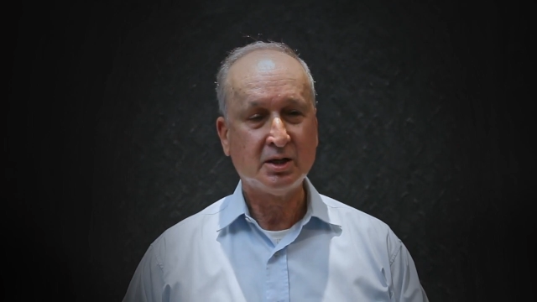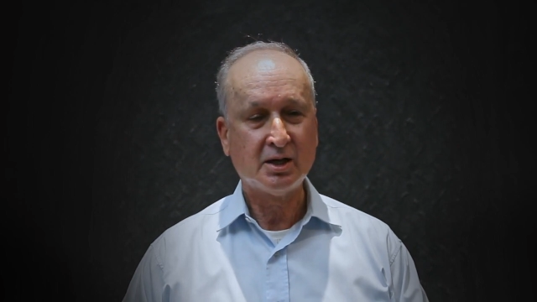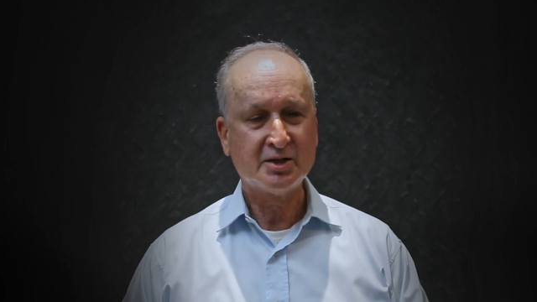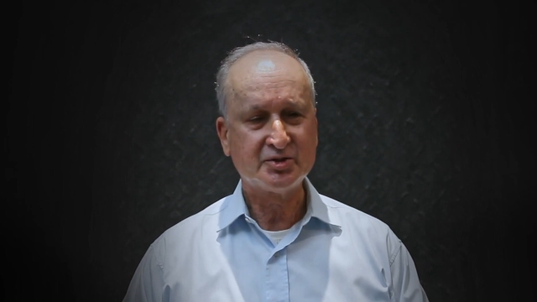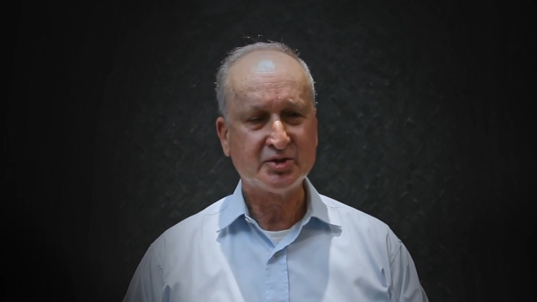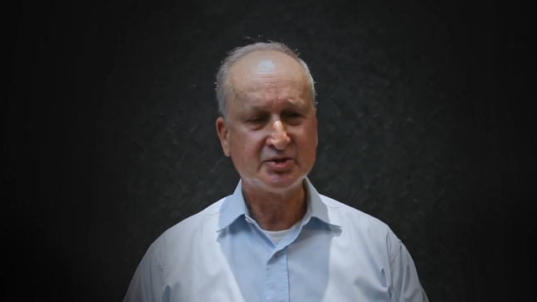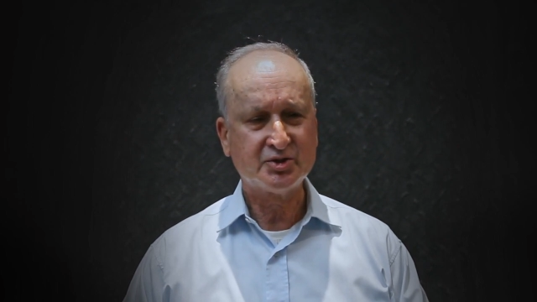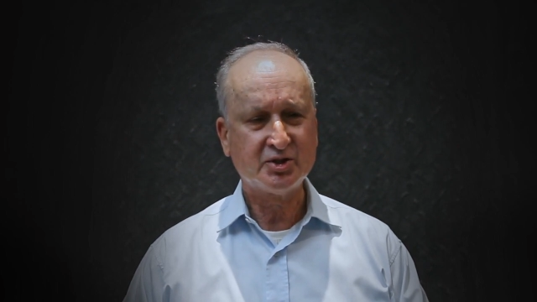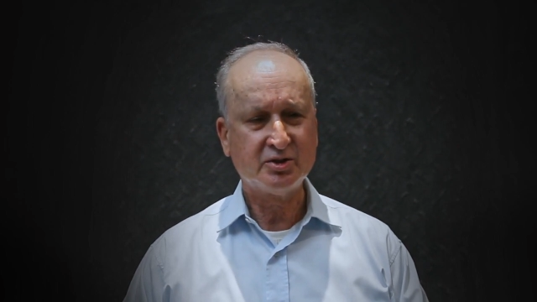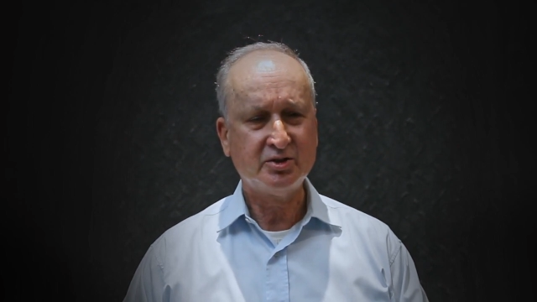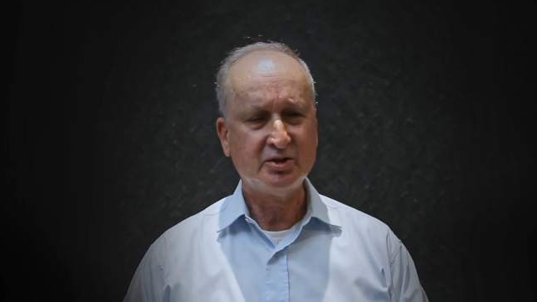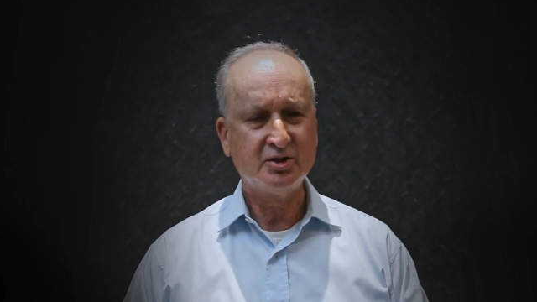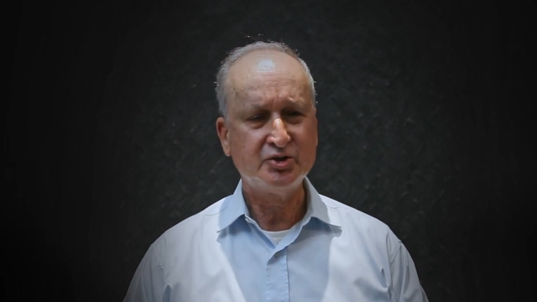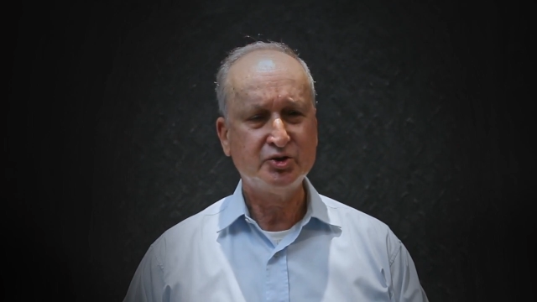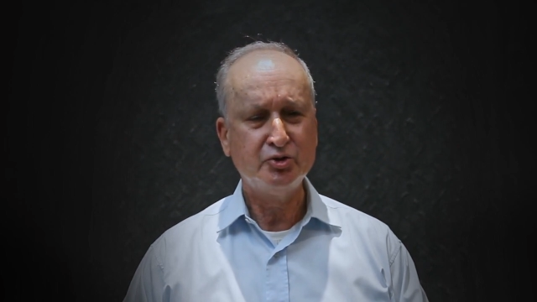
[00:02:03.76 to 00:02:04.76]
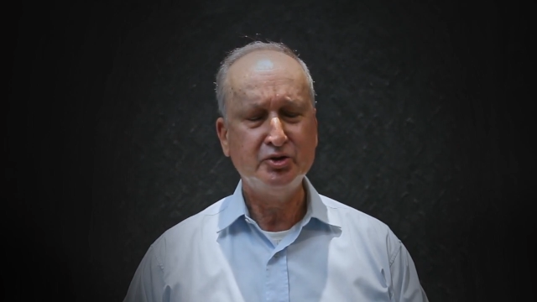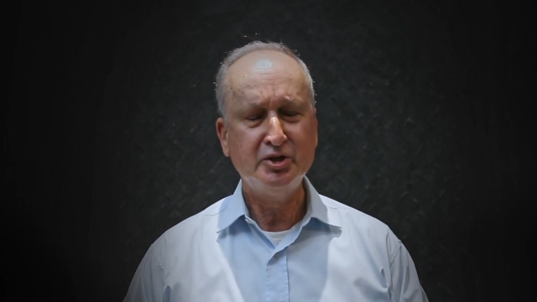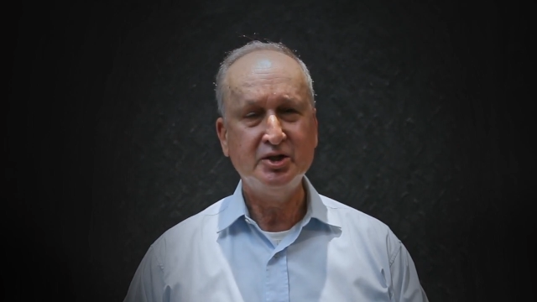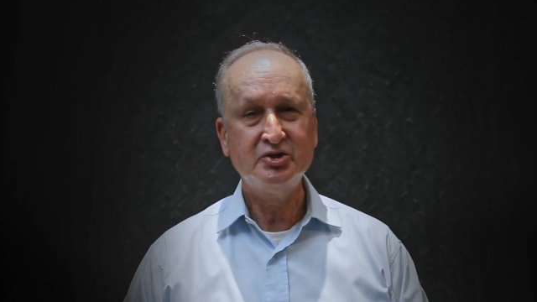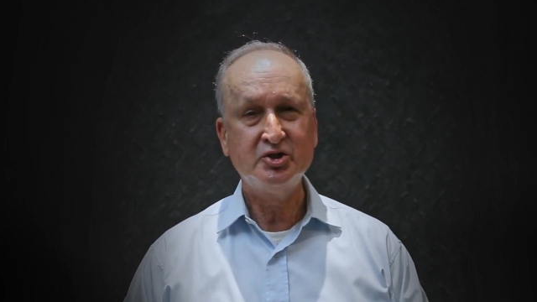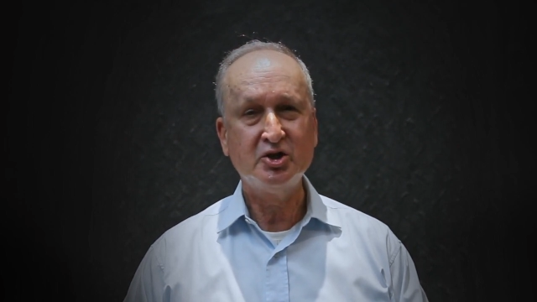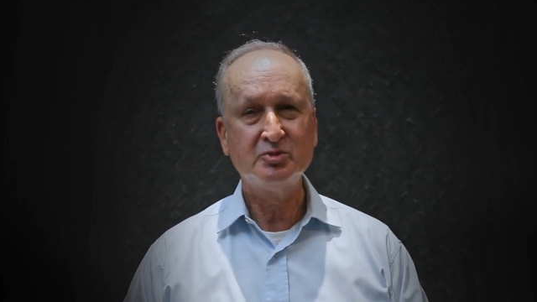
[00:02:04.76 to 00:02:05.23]
As I said, there's
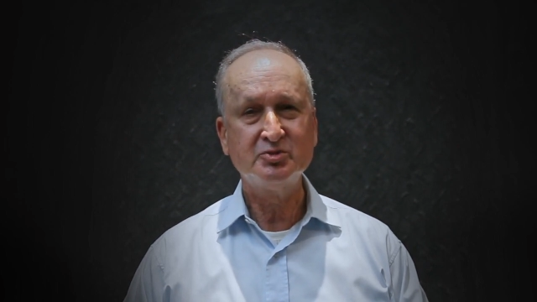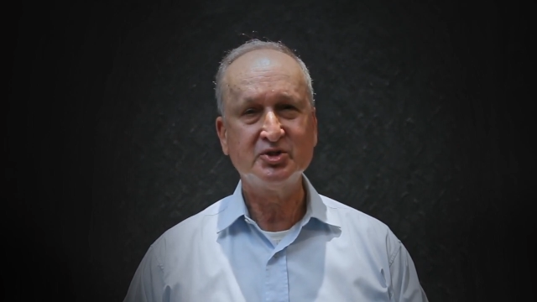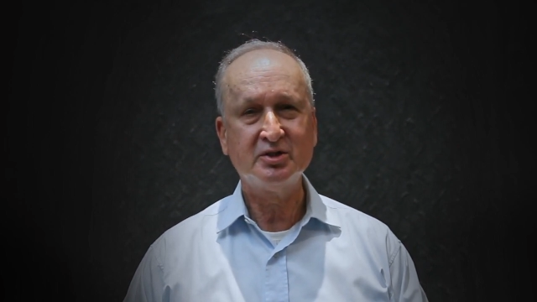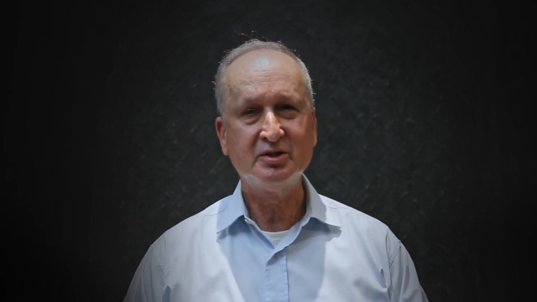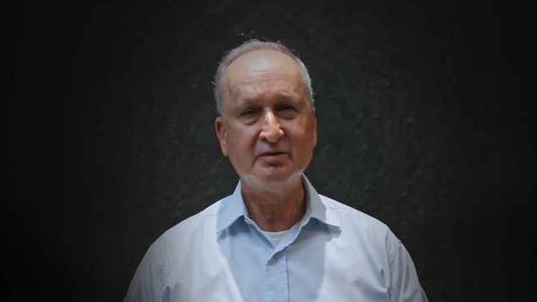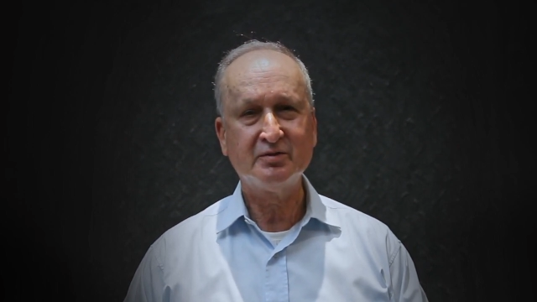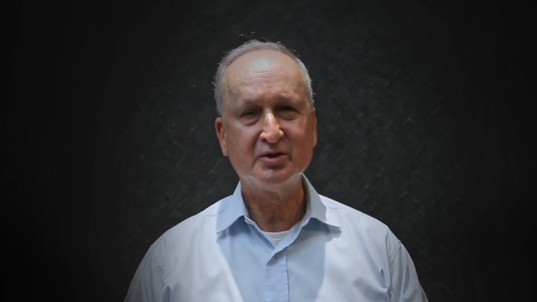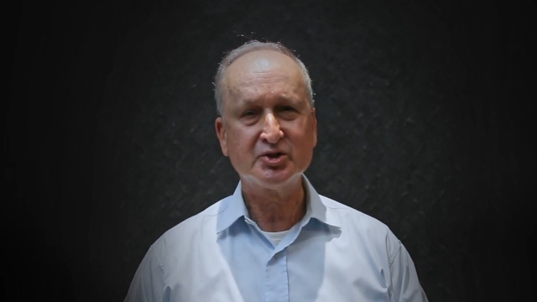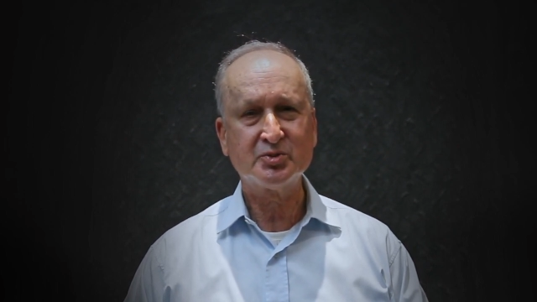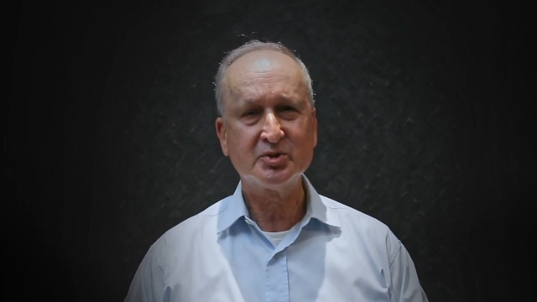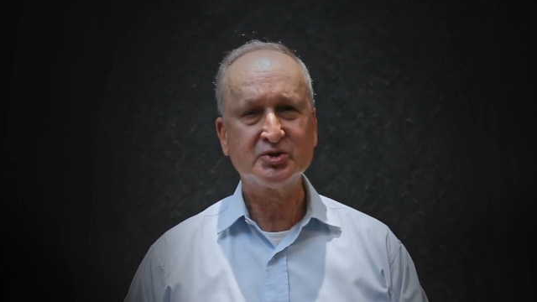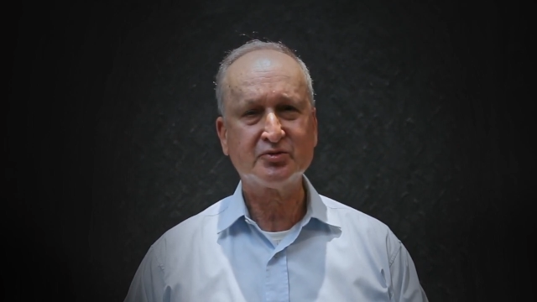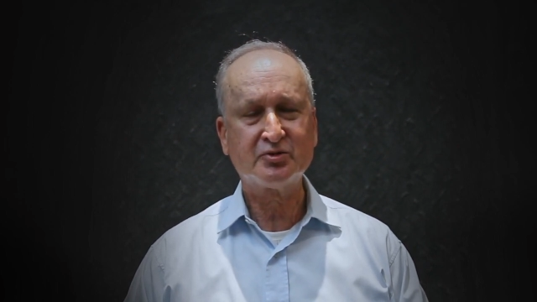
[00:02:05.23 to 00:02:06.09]
unique terms in investments.